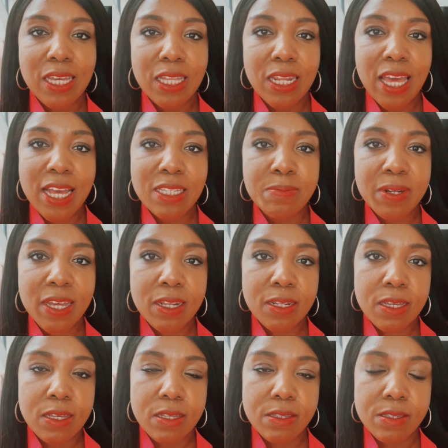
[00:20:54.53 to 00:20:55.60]
Last but not
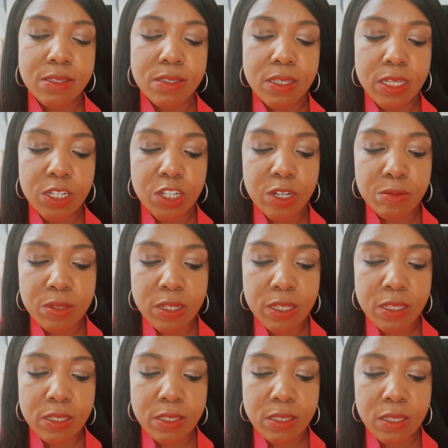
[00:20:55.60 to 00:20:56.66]
least, in terms of
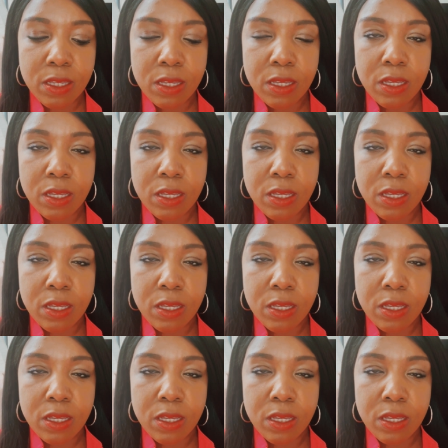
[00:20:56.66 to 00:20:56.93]
this